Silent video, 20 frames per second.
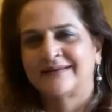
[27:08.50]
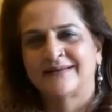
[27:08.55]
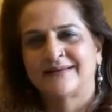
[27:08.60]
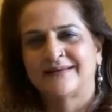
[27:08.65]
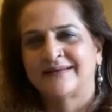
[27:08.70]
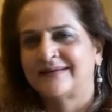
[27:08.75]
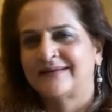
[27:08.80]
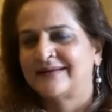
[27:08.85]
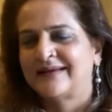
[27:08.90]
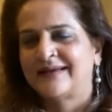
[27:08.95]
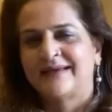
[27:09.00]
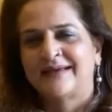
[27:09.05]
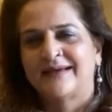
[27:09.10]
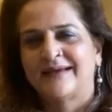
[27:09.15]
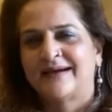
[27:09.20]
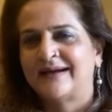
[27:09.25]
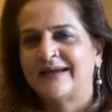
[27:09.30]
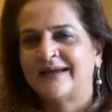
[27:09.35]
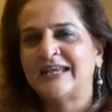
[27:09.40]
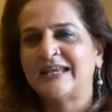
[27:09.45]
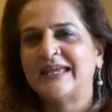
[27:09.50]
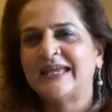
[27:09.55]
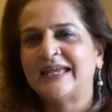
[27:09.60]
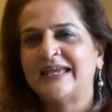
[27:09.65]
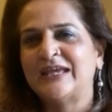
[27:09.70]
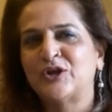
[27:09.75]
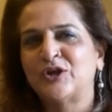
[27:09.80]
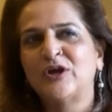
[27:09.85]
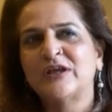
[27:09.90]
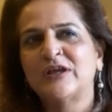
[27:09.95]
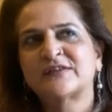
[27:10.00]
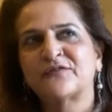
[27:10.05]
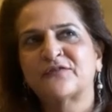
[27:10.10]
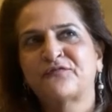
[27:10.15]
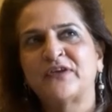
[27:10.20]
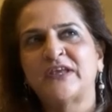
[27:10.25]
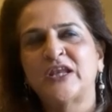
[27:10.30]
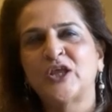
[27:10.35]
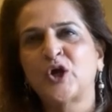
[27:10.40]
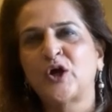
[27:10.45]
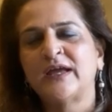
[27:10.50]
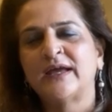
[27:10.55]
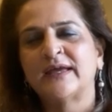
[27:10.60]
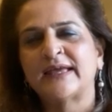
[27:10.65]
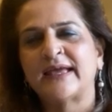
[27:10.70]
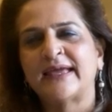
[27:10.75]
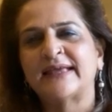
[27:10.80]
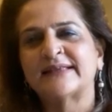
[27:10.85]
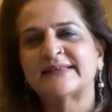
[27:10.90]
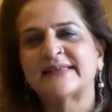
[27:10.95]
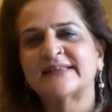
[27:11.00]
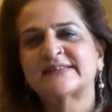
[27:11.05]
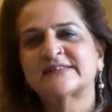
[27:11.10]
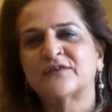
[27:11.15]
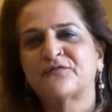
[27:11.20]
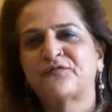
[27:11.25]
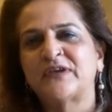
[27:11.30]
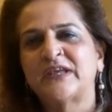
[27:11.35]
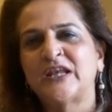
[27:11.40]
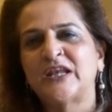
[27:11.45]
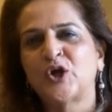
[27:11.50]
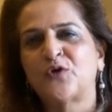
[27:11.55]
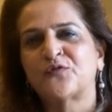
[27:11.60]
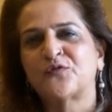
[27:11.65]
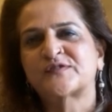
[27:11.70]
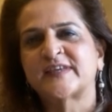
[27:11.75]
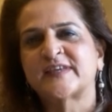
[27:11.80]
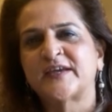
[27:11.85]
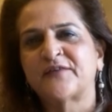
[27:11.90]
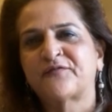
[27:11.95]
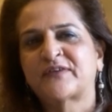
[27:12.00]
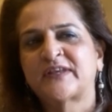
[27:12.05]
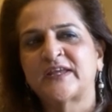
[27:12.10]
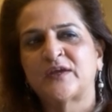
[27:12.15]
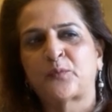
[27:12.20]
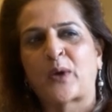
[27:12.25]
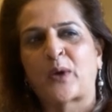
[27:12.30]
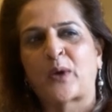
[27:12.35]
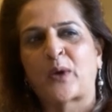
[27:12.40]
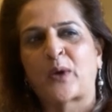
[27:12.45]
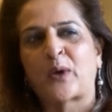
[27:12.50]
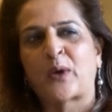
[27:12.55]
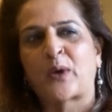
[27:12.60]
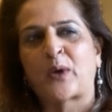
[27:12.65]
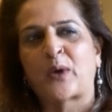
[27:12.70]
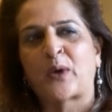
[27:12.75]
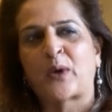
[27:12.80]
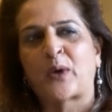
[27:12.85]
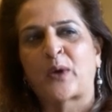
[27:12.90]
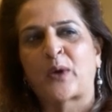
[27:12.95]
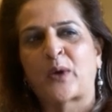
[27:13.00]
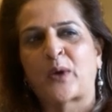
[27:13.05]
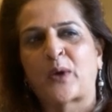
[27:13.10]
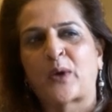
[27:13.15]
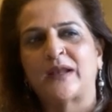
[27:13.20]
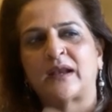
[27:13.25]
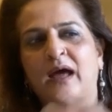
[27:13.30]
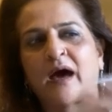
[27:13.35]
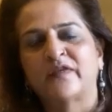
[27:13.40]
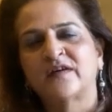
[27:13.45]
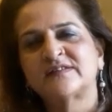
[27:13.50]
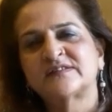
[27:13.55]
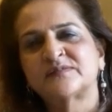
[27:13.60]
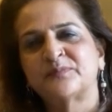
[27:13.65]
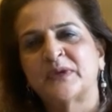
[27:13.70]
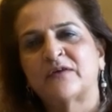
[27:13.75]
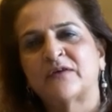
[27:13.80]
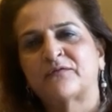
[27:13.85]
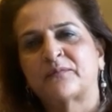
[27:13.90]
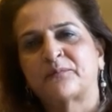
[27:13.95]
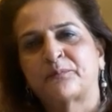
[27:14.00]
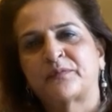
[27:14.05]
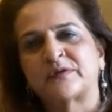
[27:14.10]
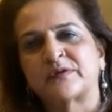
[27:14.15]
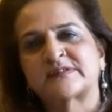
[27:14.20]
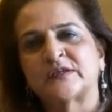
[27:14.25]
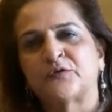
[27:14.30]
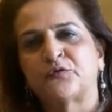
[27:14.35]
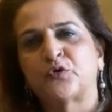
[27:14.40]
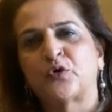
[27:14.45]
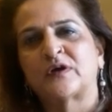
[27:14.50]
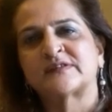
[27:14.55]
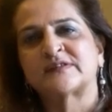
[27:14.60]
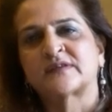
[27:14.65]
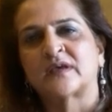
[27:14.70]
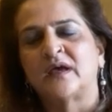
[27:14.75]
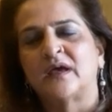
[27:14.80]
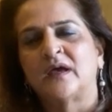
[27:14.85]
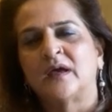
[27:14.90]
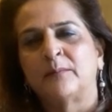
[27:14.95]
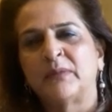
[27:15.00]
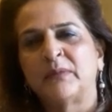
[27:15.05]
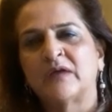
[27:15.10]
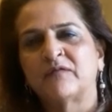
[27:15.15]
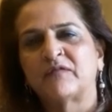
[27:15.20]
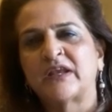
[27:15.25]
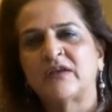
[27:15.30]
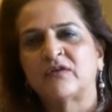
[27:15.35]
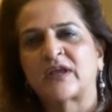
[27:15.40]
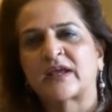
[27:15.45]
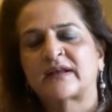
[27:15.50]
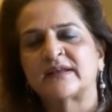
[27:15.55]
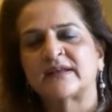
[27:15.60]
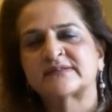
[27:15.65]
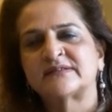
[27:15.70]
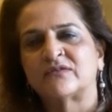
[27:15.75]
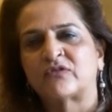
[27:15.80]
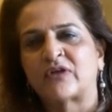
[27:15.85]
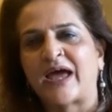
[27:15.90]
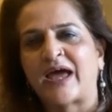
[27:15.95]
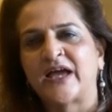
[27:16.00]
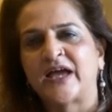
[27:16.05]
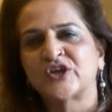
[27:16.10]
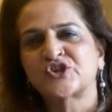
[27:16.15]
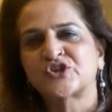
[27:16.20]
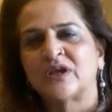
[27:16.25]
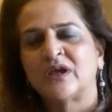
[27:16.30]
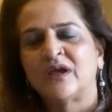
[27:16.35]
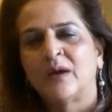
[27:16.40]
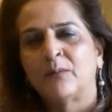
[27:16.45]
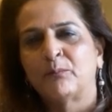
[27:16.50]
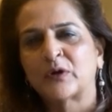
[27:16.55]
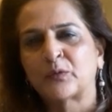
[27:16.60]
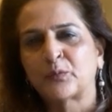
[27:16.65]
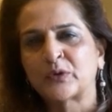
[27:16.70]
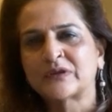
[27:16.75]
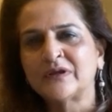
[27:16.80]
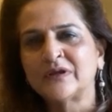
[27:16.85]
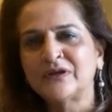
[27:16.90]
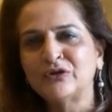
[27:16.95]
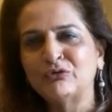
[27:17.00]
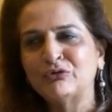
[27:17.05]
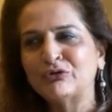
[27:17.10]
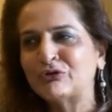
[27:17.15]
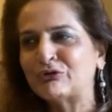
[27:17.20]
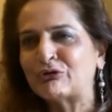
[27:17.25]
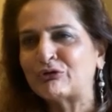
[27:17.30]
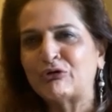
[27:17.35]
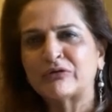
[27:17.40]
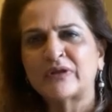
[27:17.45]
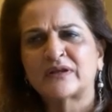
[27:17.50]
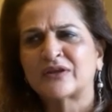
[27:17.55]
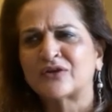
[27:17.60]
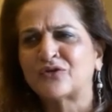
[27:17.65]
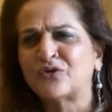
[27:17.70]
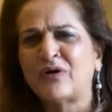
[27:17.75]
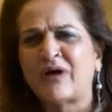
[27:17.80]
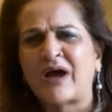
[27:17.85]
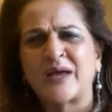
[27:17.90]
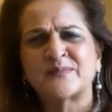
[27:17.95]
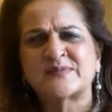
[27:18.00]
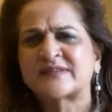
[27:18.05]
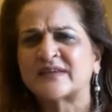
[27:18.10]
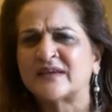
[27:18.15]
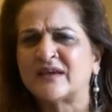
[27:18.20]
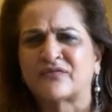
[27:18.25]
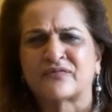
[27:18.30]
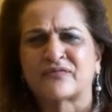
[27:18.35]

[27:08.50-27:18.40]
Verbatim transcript: Absolutely. Totally understand. You know, it's a feeling of safety. While others may perceive you as being very reckless and rash, but within you, you know that, you know, I'm safe.